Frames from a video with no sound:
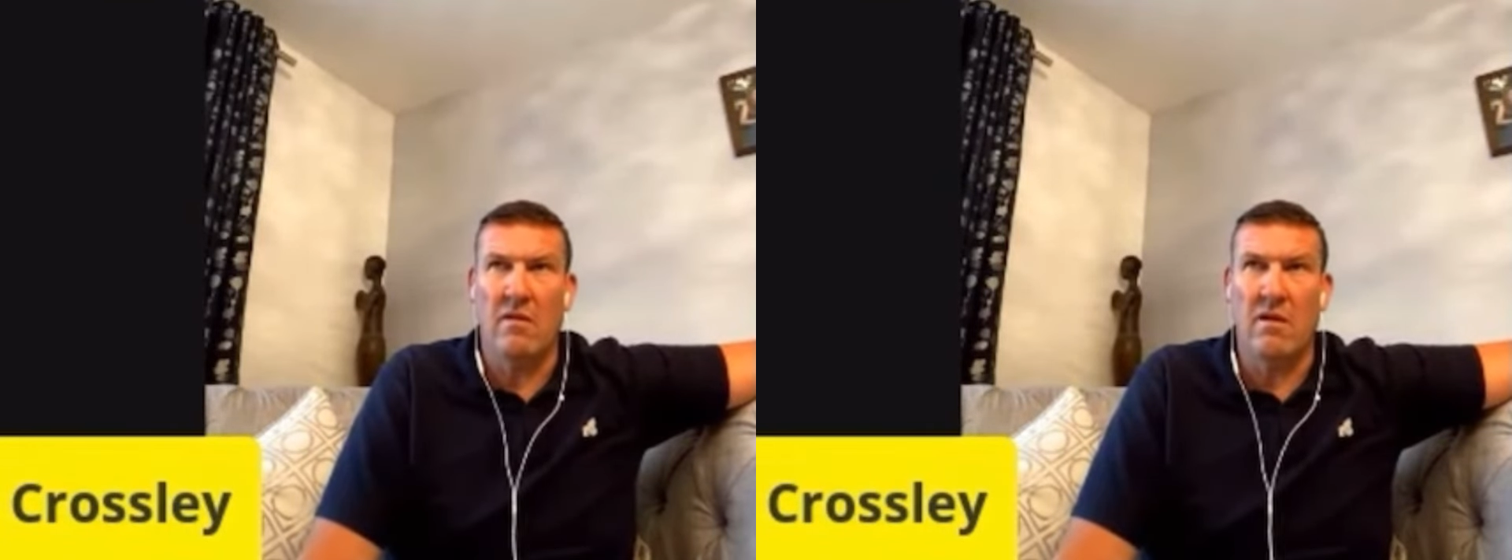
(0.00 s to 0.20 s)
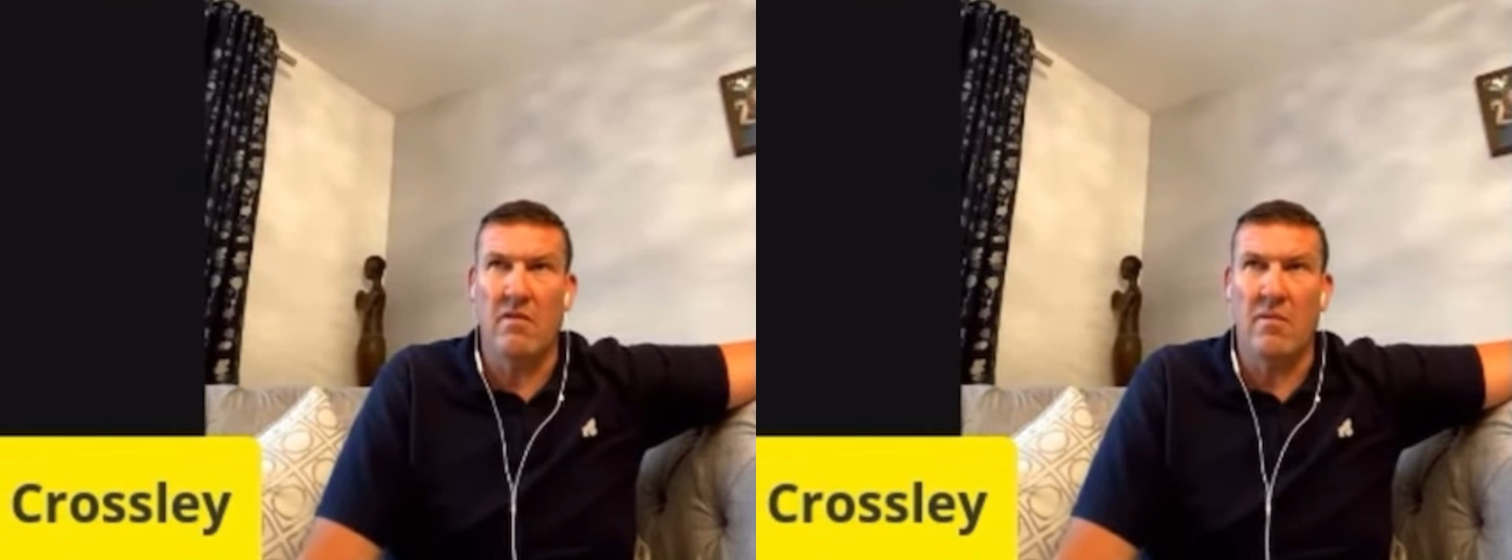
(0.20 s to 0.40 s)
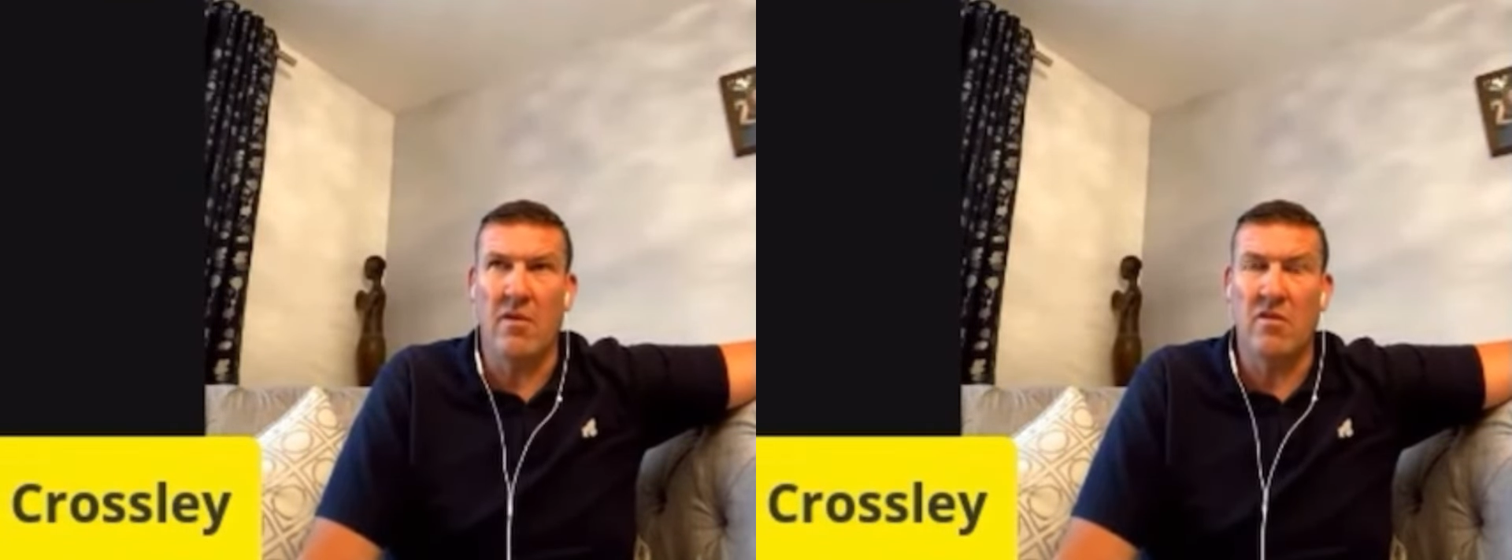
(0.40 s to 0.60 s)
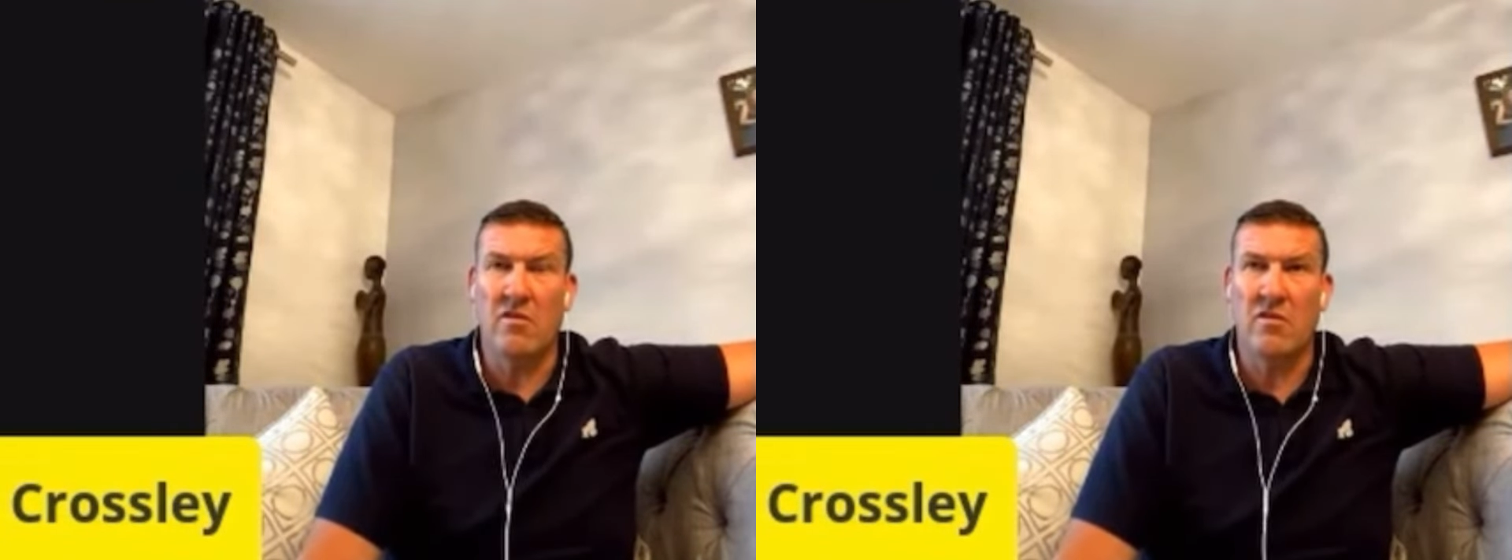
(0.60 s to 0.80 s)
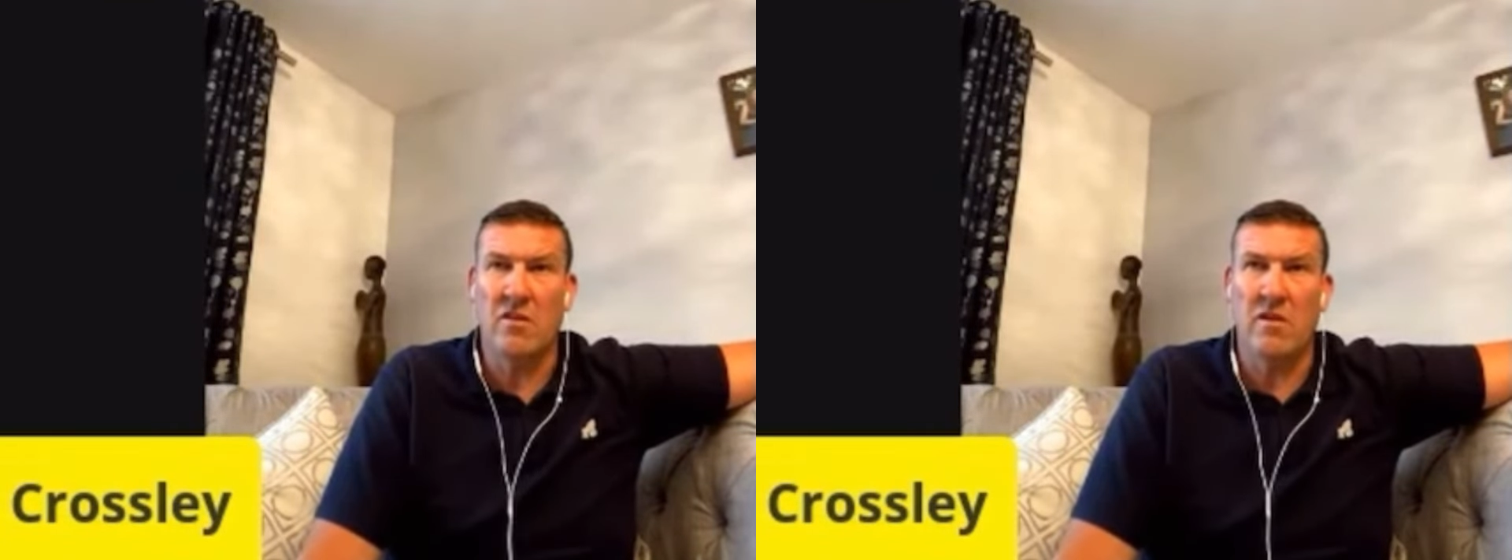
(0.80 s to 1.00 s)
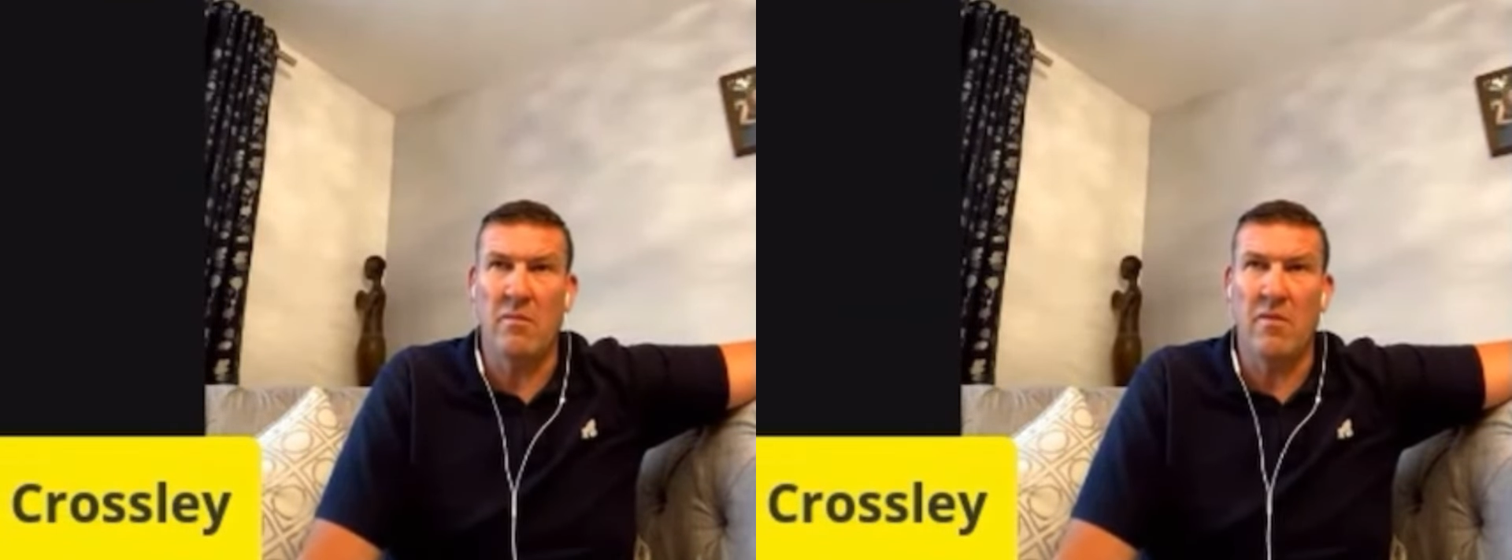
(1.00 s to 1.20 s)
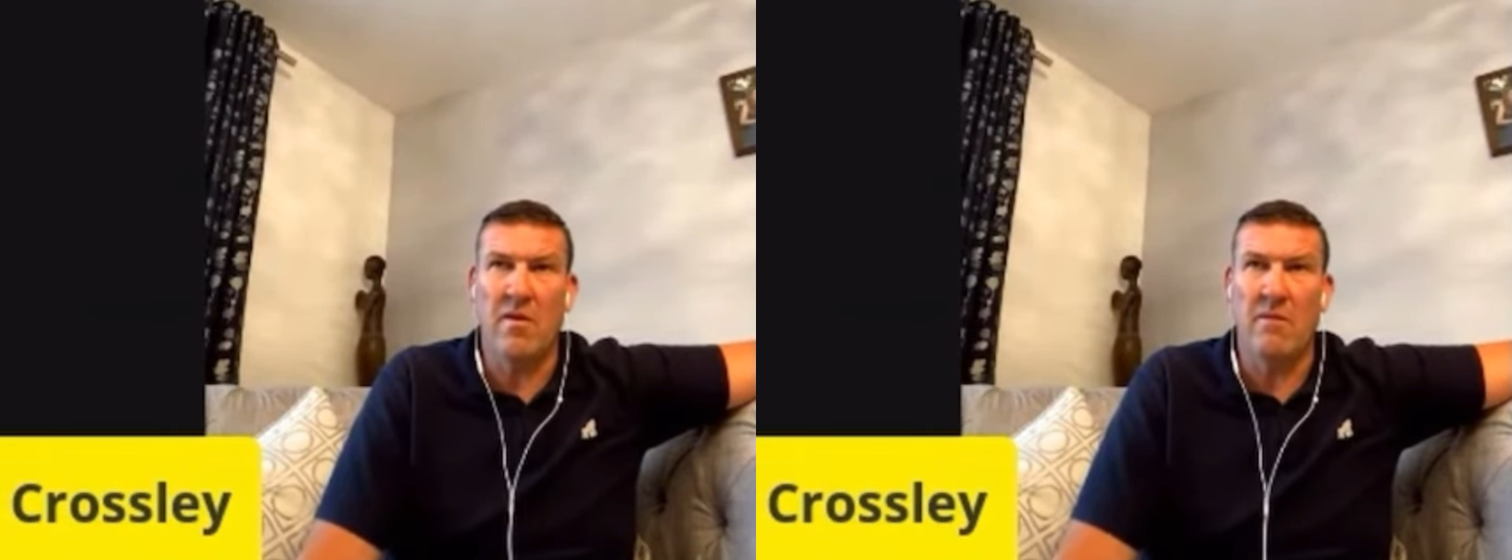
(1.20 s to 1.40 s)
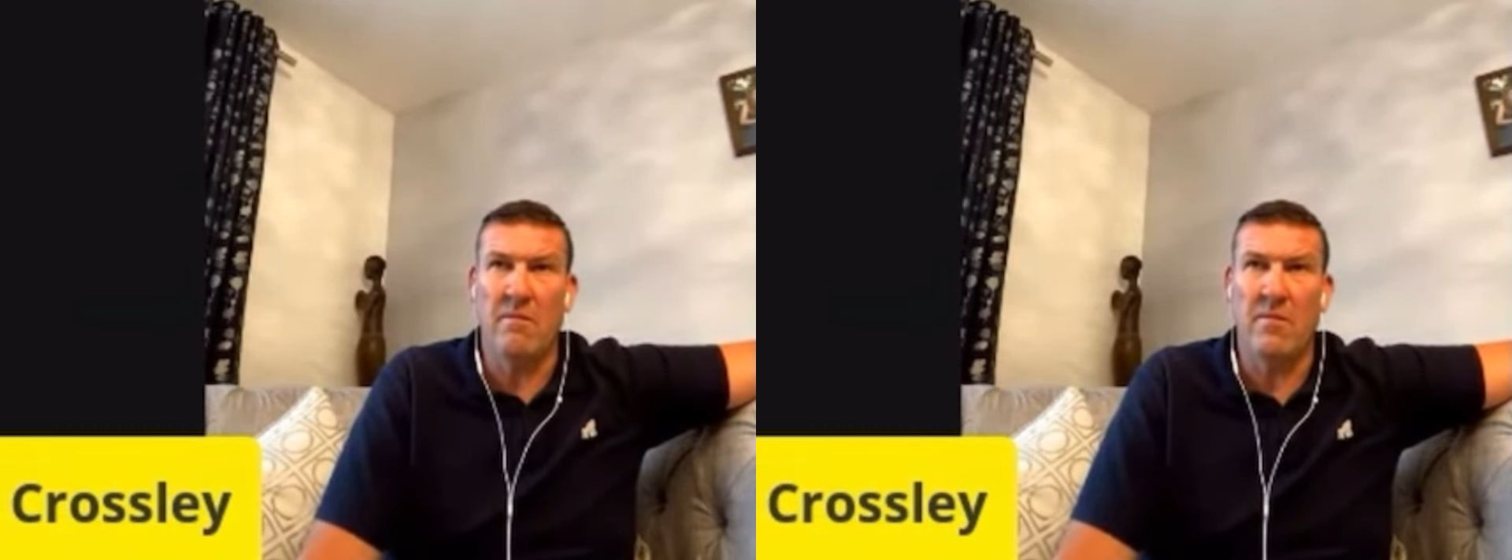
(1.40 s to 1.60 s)
uh, if I'm honest,
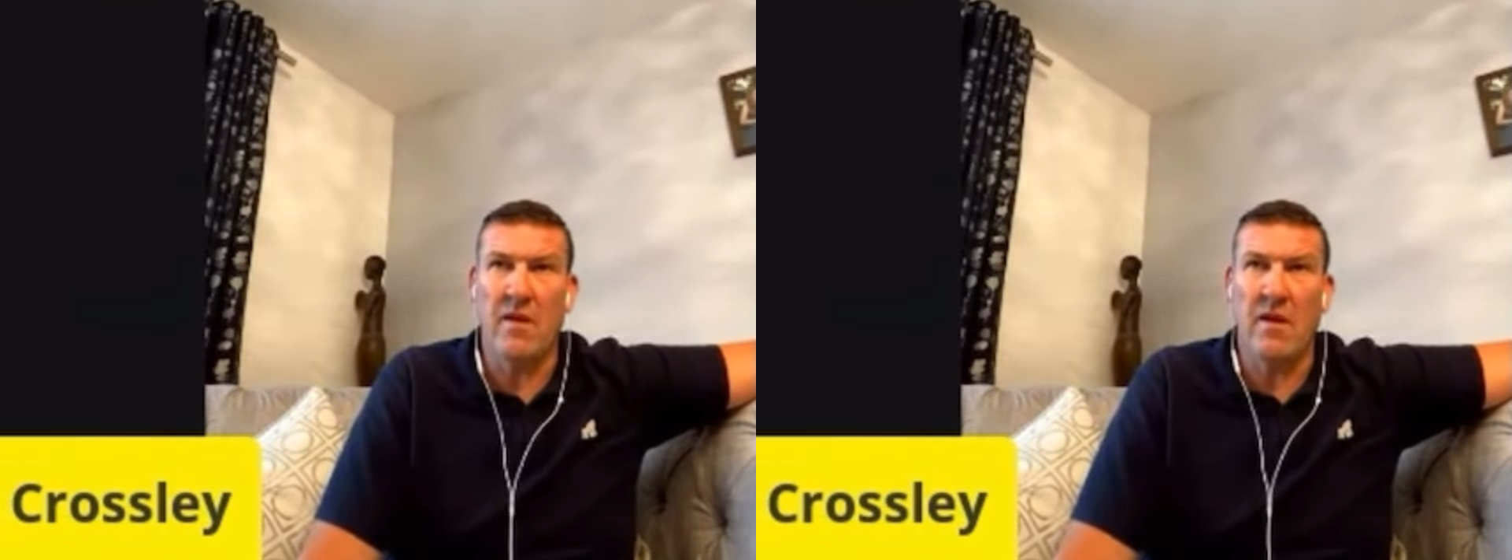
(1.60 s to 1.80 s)
but